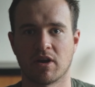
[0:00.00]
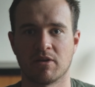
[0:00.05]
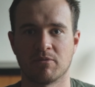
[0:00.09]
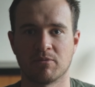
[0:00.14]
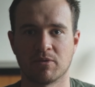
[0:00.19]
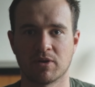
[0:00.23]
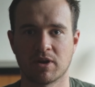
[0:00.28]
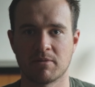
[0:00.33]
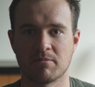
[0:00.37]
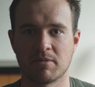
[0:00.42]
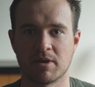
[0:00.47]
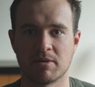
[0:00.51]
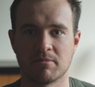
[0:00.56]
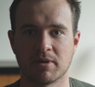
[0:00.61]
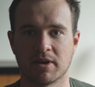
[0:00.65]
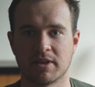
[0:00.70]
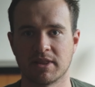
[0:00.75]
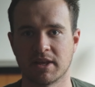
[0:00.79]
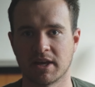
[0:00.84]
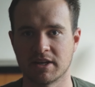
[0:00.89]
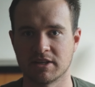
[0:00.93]
And what I mean
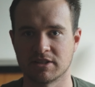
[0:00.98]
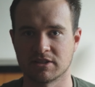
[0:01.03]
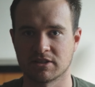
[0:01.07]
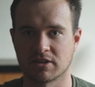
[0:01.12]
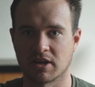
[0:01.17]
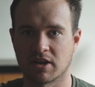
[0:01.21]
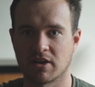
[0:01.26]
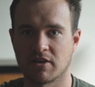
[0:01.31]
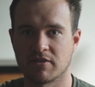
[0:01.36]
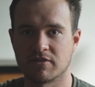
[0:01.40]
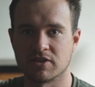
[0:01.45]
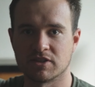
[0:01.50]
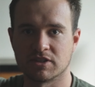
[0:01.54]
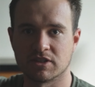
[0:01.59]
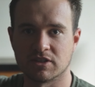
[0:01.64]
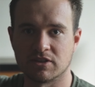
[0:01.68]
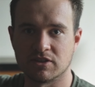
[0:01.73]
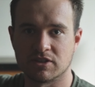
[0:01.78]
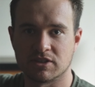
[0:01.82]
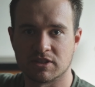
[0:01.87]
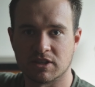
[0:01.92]
by that is, like,
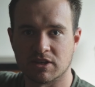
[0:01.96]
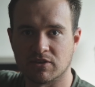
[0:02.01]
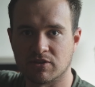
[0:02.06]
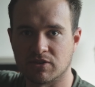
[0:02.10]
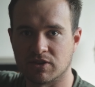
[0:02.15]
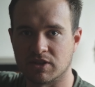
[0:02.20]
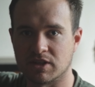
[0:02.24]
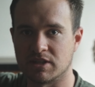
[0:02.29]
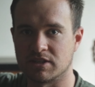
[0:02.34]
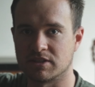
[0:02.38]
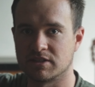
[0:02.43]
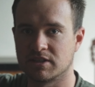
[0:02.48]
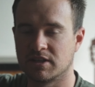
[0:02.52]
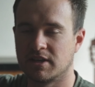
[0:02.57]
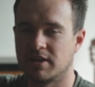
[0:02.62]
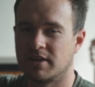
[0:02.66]
obviously you see all these